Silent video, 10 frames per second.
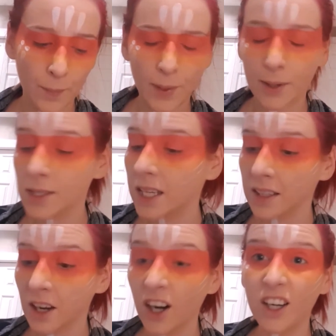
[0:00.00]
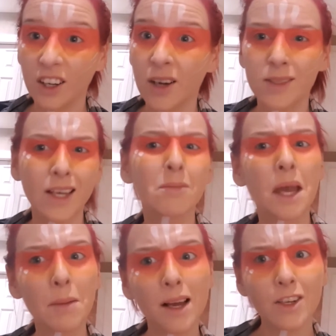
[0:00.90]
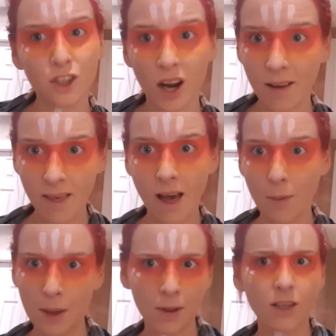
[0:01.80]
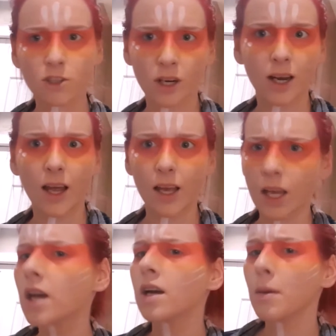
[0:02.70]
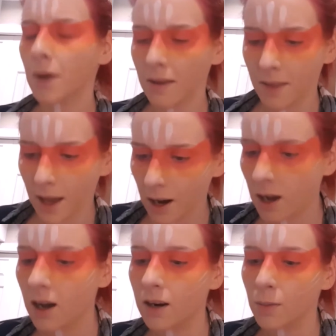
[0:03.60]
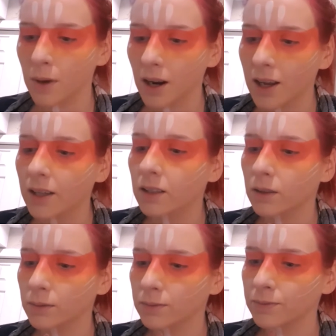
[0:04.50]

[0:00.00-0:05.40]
And I was like, earlier I was like, maybe I'll try that. Maybe I'll try like paint that on. But like, no.